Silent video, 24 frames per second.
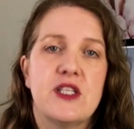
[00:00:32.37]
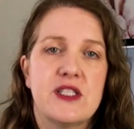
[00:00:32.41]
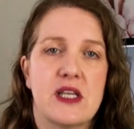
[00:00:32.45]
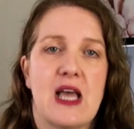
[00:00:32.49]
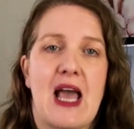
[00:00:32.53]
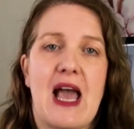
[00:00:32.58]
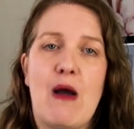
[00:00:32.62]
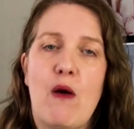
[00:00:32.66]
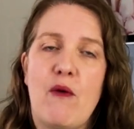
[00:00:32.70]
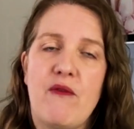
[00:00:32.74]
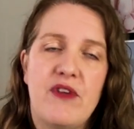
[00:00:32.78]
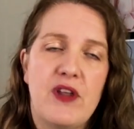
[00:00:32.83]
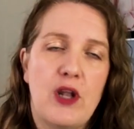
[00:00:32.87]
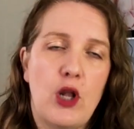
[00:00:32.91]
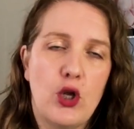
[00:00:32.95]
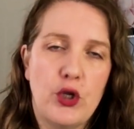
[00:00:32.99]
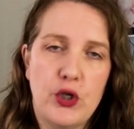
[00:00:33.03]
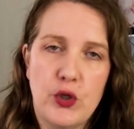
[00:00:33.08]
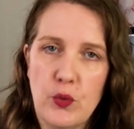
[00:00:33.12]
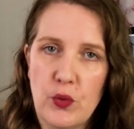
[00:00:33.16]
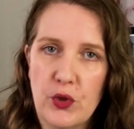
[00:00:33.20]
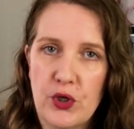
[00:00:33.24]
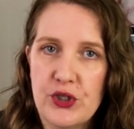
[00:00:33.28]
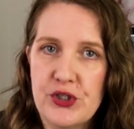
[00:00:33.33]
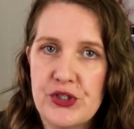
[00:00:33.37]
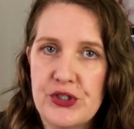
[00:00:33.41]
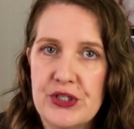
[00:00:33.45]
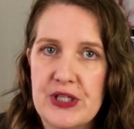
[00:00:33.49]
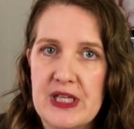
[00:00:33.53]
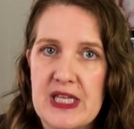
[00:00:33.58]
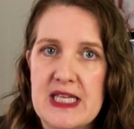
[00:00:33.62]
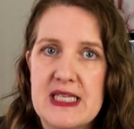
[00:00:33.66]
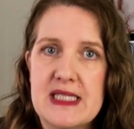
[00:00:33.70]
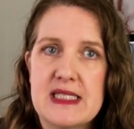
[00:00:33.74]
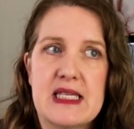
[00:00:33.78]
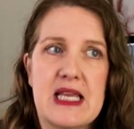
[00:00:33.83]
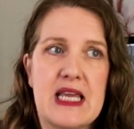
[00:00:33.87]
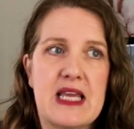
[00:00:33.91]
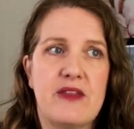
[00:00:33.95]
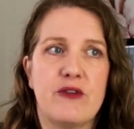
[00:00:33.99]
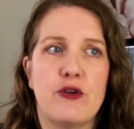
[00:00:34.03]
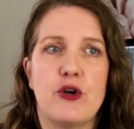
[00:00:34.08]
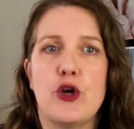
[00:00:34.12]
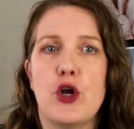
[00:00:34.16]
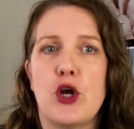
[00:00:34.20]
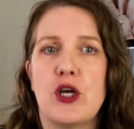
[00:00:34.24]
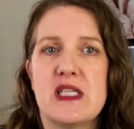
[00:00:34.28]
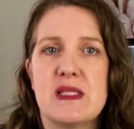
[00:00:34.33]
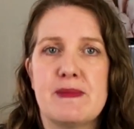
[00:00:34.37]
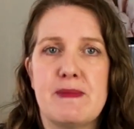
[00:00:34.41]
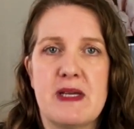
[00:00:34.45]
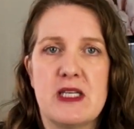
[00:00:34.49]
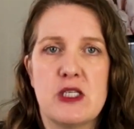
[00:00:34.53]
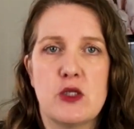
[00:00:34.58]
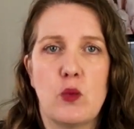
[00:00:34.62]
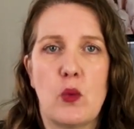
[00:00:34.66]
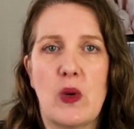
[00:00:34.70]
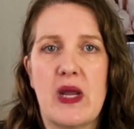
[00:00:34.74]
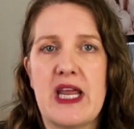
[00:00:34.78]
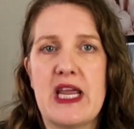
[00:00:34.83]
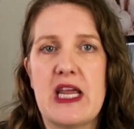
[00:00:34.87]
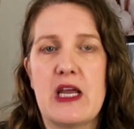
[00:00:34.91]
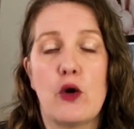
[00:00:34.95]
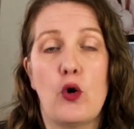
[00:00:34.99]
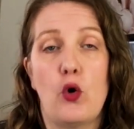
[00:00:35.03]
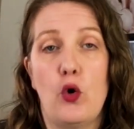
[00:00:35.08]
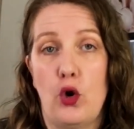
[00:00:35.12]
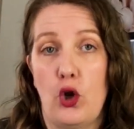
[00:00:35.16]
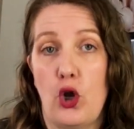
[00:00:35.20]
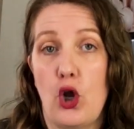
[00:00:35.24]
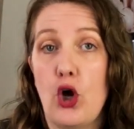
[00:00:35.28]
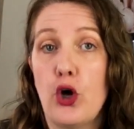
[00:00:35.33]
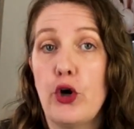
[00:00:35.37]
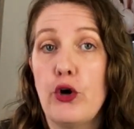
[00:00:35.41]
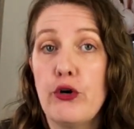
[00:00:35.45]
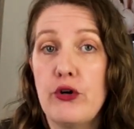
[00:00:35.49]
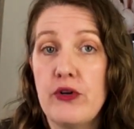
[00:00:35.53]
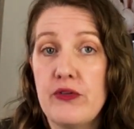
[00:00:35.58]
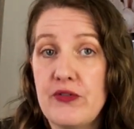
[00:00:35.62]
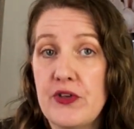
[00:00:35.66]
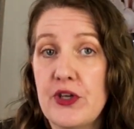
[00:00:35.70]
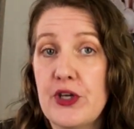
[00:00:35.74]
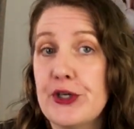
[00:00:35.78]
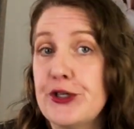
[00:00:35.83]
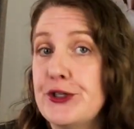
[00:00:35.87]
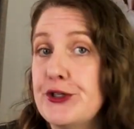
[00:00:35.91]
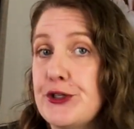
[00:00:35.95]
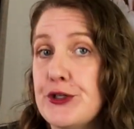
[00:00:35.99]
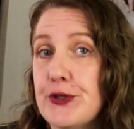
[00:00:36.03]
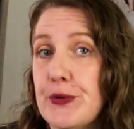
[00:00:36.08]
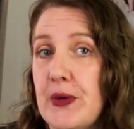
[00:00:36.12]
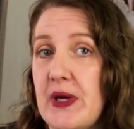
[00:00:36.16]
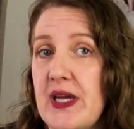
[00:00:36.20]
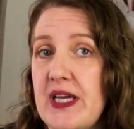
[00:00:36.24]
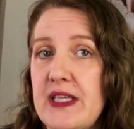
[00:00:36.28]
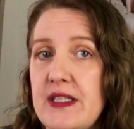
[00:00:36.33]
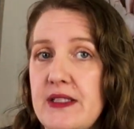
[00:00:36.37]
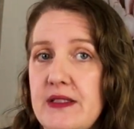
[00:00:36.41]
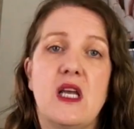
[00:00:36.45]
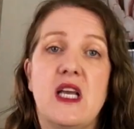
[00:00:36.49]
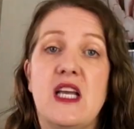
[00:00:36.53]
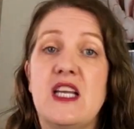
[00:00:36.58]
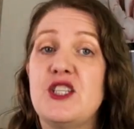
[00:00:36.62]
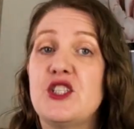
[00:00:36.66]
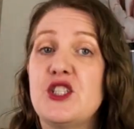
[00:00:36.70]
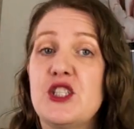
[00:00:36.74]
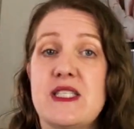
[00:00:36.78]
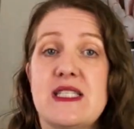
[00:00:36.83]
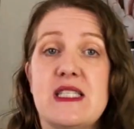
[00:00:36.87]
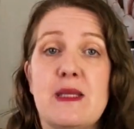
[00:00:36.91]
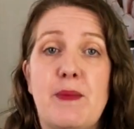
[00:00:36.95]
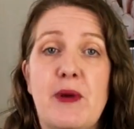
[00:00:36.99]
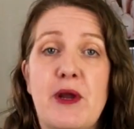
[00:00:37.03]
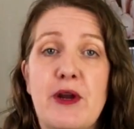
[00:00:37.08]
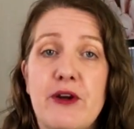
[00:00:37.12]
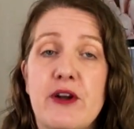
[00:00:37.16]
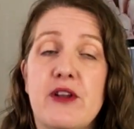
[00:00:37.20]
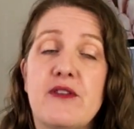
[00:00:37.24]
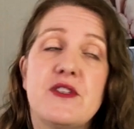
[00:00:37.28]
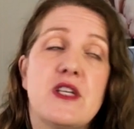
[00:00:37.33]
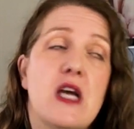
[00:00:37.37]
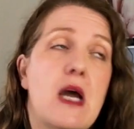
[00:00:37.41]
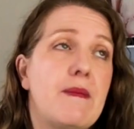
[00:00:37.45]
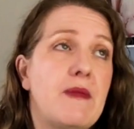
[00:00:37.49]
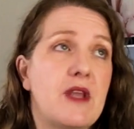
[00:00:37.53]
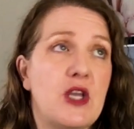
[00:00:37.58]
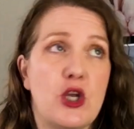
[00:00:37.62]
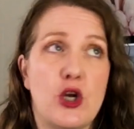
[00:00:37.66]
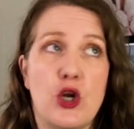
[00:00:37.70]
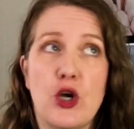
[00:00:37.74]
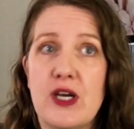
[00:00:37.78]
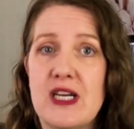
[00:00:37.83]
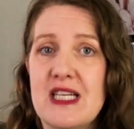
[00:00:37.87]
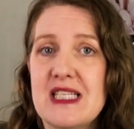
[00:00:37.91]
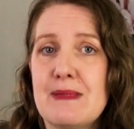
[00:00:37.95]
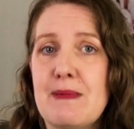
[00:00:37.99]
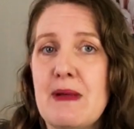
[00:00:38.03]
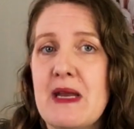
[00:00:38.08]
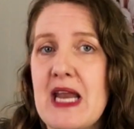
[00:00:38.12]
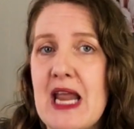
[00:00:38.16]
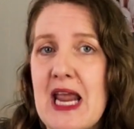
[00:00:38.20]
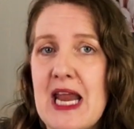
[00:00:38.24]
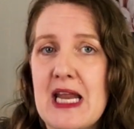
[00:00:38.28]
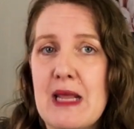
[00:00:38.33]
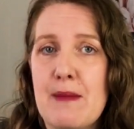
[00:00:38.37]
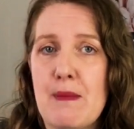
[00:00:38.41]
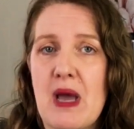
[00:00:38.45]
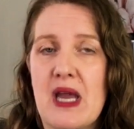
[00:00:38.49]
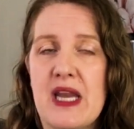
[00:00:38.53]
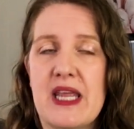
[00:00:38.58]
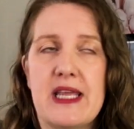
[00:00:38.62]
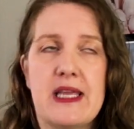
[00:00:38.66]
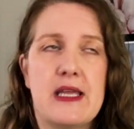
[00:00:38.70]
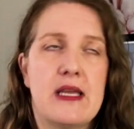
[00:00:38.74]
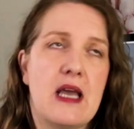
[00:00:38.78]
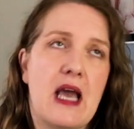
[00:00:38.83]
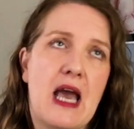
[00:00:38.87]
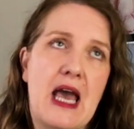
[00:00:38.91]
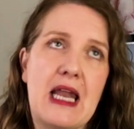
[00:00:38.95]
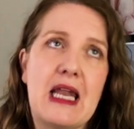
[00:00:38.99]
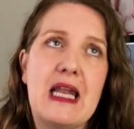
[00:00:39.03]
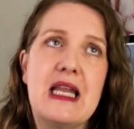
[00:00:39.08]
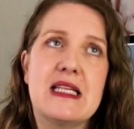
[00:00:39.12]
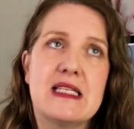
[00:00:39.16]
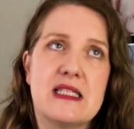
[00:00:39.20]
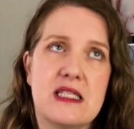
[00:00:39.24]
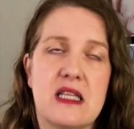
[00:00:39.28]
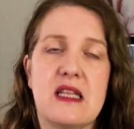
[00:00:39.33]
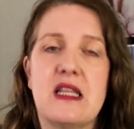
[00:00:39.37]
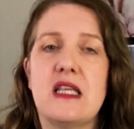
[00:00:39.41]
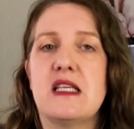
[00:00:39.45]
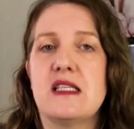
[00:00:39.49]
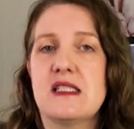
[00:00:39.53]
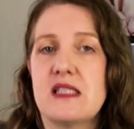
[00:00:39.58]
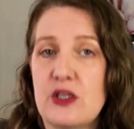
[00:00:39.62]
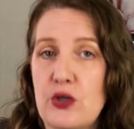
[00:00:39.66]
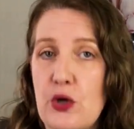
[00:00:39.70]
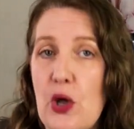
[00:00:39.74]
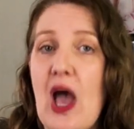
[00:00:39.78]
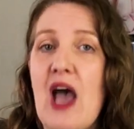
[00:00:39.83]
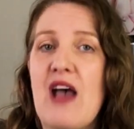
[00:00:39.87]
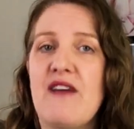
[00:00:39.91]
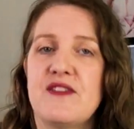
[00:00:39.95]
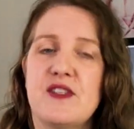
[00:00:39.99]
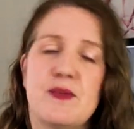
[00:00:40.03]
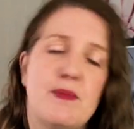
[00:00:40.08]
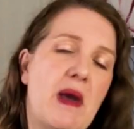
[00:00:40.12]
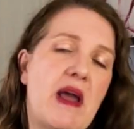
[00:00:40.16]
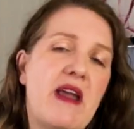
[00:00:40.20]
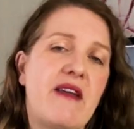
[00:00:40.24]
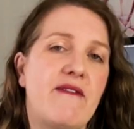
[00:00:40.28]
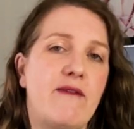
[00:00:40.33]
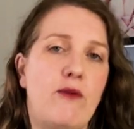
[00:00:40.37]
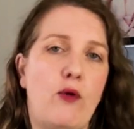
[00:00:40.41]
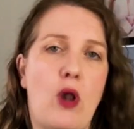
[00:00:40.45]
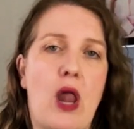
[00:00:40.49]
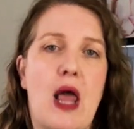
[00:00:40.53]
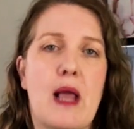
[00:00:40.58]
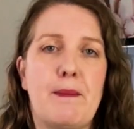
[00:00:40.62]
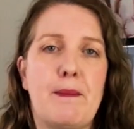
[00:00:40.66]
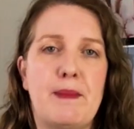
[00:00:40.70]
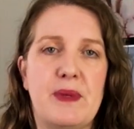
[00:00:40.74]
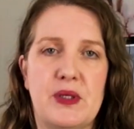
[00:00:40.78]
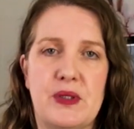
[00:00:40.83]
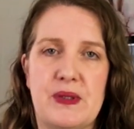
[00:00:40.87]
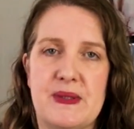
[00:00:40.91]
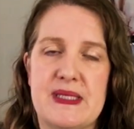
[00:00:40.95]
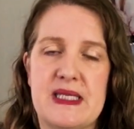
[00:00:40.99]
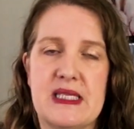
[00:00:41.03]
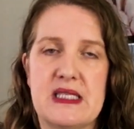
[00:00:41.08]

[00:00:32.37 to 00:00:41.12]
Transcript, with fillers: So however long you want to do this, either a no spend week or longer if you can do it, just a period of time that you're not going to spend any money unless the things that you have to pay for like bills,